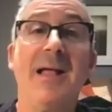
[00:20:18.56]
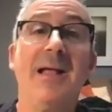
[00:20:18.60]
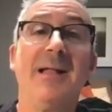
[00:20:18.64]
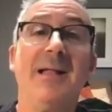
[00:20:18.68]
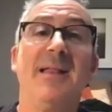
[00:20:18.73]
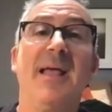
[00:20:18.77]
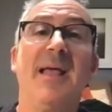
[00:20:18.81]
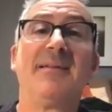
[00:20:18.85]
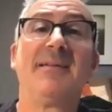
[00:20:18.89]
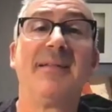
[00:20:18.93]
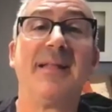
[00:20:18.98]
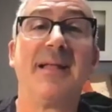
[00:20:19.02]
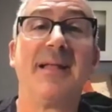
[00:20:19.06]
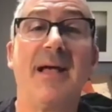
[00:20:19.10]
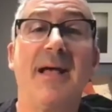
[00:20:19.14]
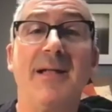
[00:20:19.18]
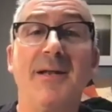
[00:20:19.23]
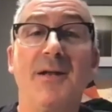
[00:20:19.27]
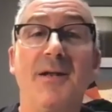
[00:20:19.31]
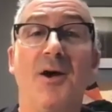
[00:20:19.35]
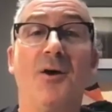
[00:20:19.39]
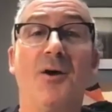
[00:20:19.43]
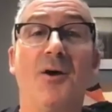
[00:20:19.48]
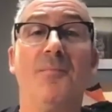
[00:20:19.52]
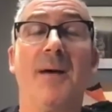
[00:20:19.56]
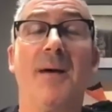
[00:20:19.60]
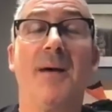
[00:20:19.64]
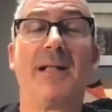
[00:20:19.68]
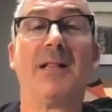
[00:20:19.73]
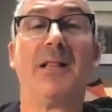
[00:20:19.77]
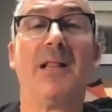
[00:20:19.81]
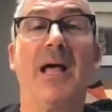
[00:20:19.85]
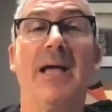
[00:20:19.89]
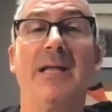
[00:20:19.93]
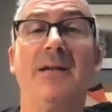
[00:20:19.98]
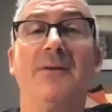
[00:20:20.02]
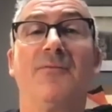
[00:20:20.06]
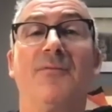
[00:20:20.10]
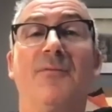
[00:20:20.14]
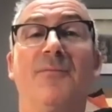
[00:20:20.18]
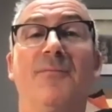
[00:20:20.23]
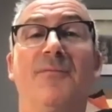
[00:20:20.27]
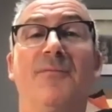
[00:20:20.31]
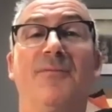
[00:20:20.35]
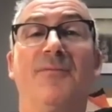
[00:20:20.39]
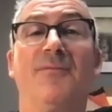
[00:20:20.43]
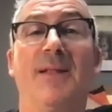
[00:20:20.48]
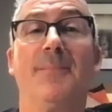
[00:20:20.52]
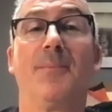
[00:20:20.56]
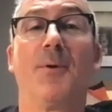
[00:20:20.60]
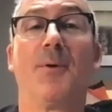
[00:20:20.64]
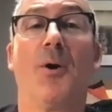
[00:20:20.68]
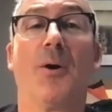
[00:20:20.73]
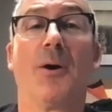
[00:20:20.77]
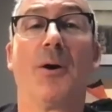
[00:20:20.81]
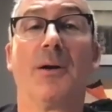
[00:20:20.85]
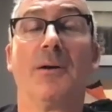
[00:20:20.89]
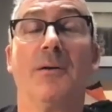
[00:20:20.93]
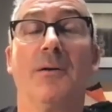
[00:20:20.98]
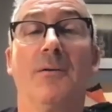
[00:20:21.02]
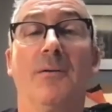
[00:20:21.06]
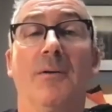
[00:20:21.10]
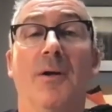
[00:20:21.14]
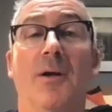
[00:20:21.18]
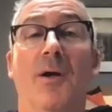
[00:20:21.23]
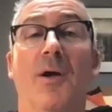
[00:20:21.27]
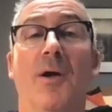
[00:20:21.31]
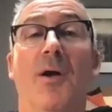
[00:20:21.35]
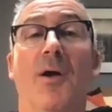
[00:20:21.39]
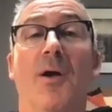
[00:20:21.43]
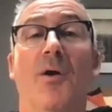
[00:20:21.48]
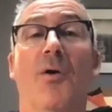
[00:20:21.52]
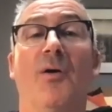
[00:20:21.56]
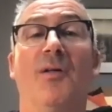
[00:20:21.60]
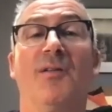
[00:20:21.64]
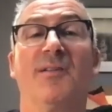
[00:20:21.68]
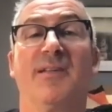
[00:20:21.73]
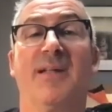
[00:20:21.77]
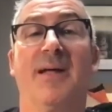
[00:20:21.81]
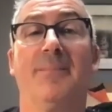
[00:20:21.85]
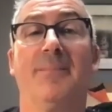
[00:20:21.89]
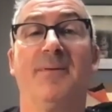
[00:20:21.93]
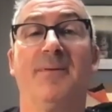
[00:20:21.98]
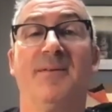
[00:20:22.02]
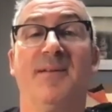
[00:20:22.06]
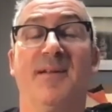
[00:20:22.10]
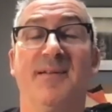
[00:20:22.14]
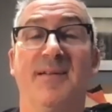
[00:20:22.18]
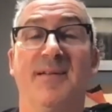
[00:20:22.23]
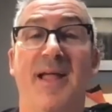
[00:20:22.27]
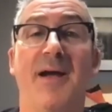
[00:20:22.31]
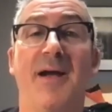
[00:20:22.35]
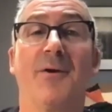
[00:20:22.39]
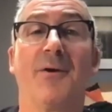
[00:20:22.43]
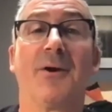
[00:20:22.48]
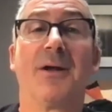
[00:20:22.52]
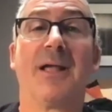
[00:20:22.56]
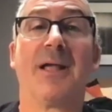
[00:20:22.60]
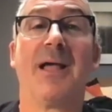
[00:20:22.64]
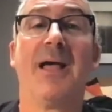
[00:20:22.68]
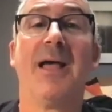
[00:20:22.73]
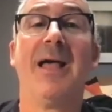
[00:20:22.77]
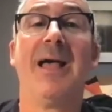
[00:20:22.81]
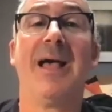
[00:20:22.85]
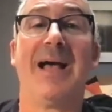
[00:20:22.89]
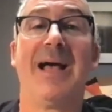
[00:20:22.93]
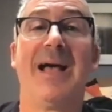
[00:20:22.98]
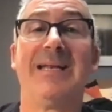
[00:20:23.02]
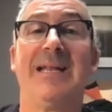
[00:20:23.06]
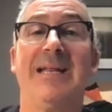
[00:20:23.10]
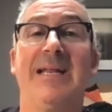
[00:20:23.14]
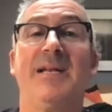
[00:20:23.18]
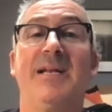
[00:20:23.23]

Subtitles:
Next thing I know, my client from Flipkart calls up and says, Eric, I need a